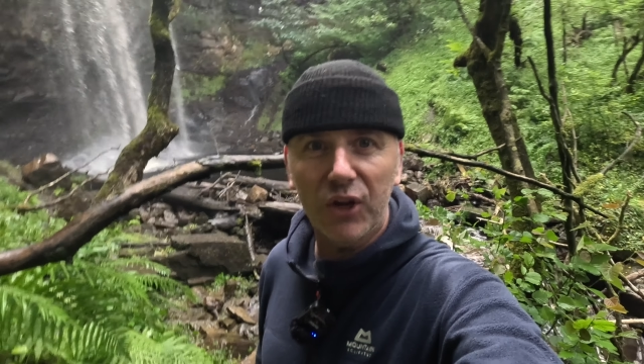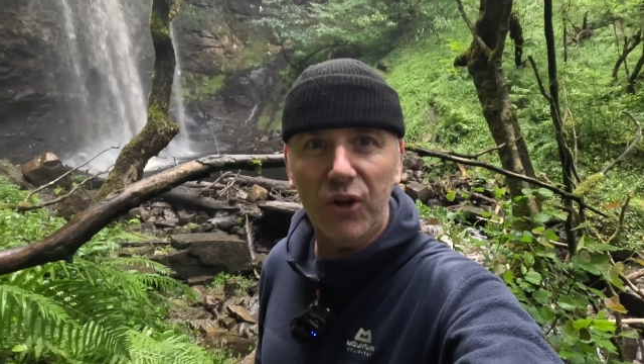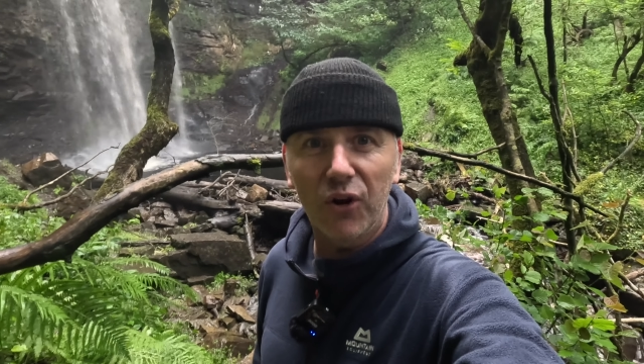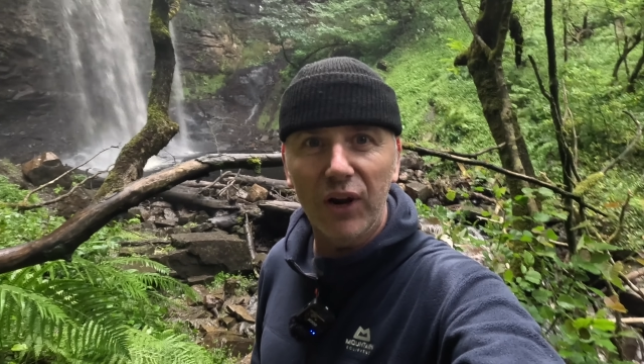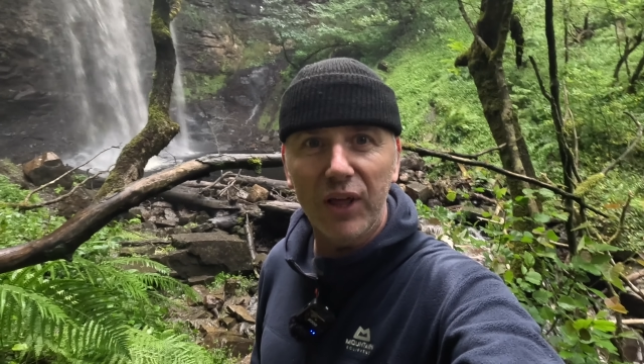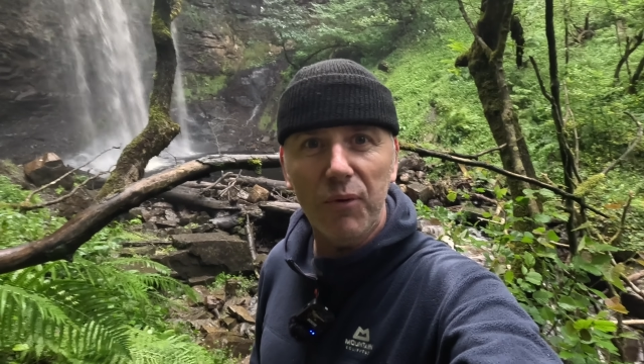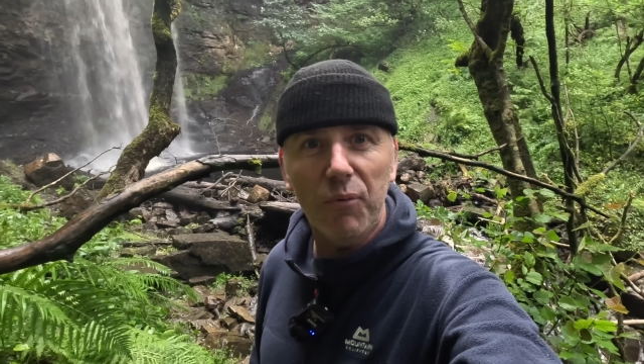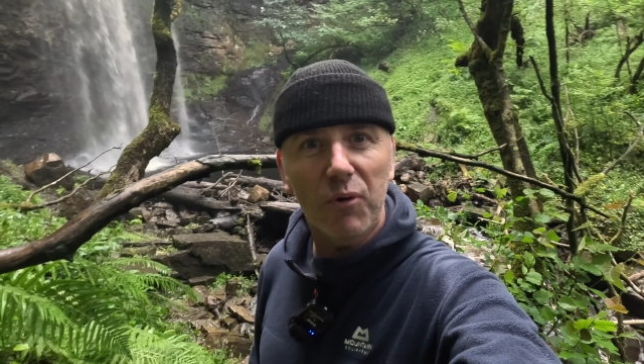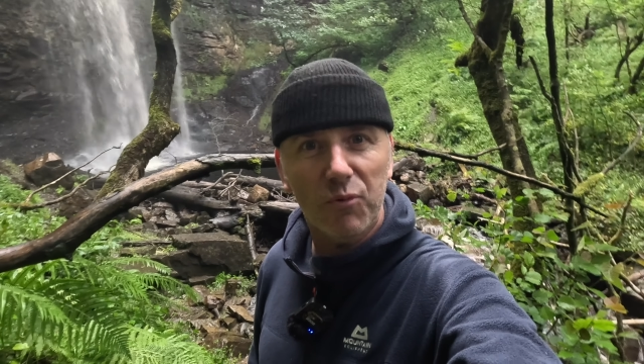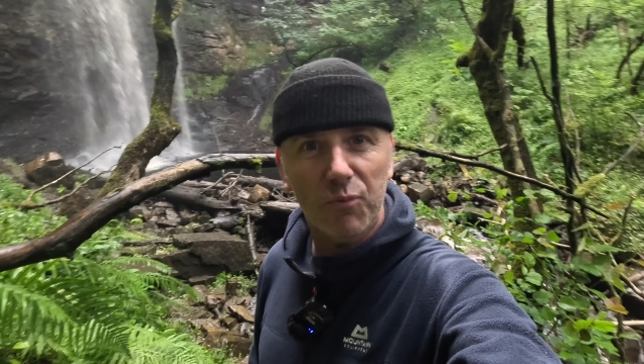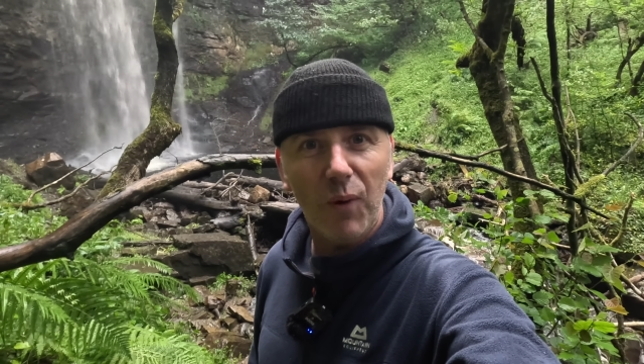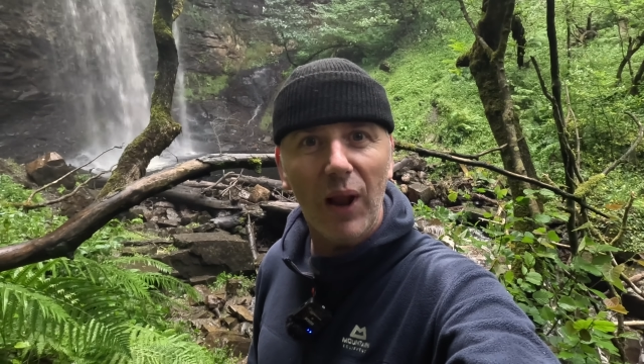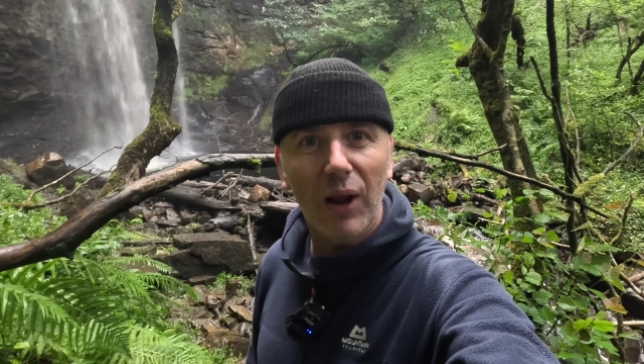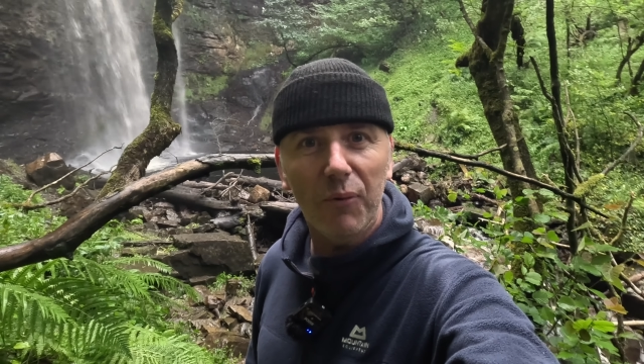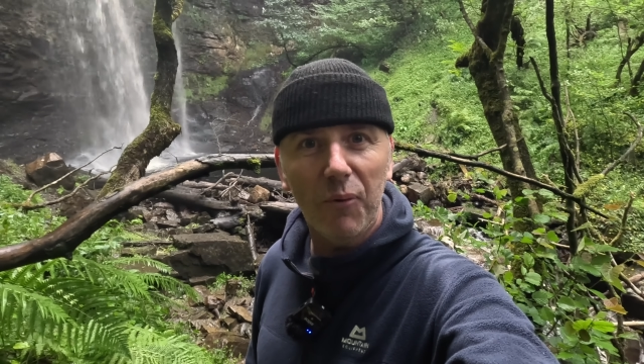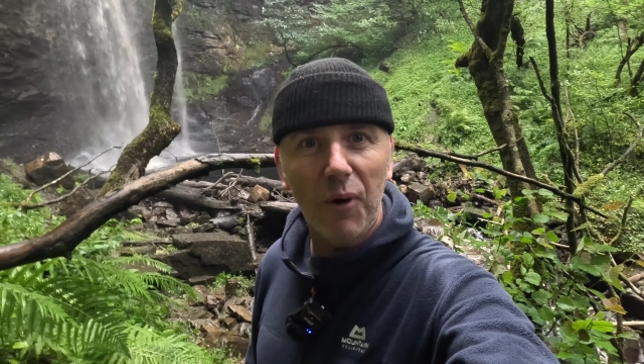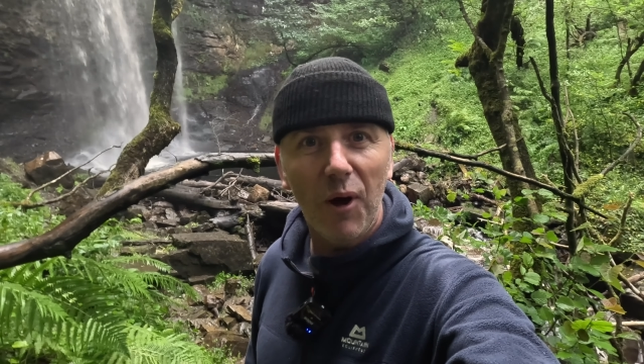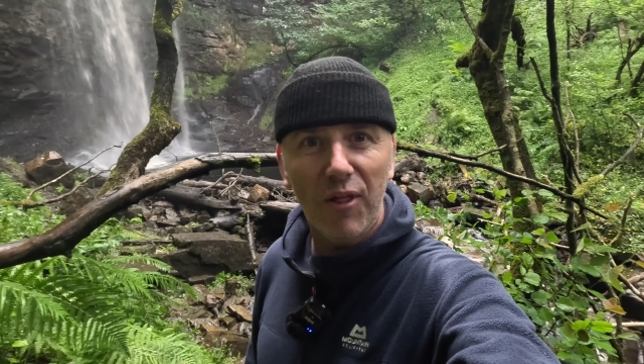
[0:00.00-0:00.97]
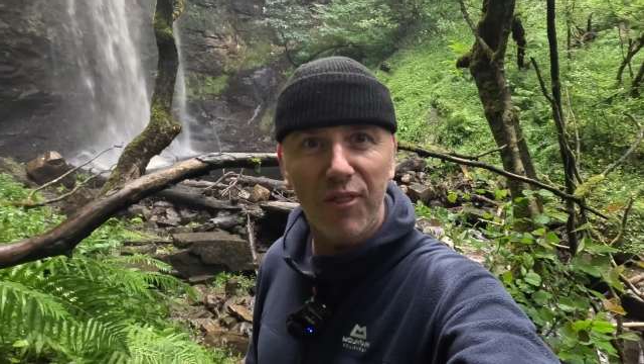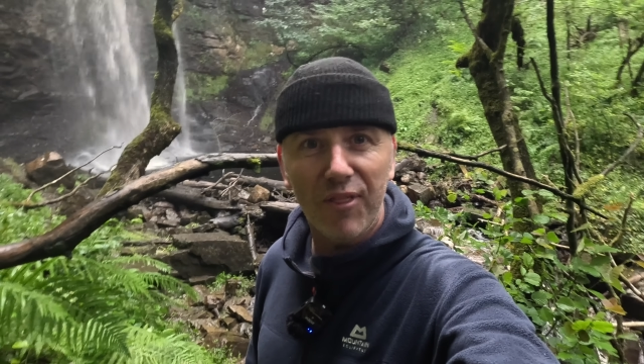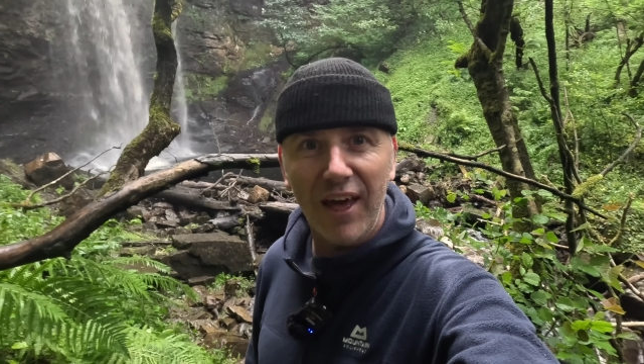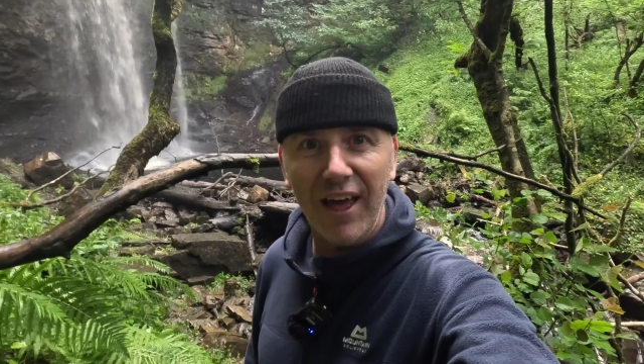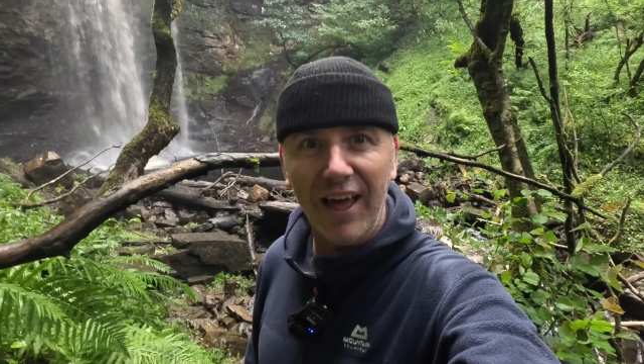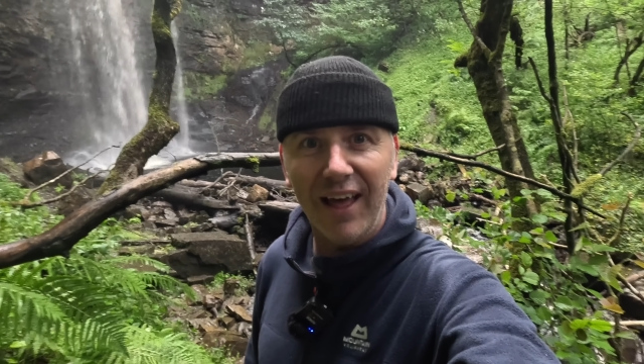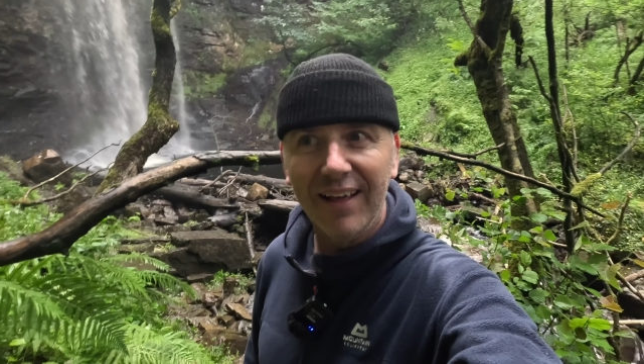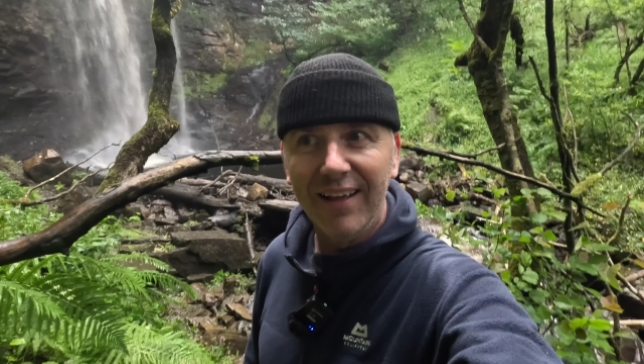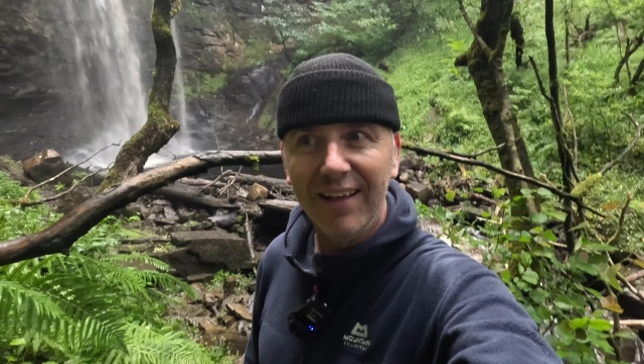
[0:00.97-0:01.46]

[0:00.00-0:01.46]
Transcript: gully was well worth it.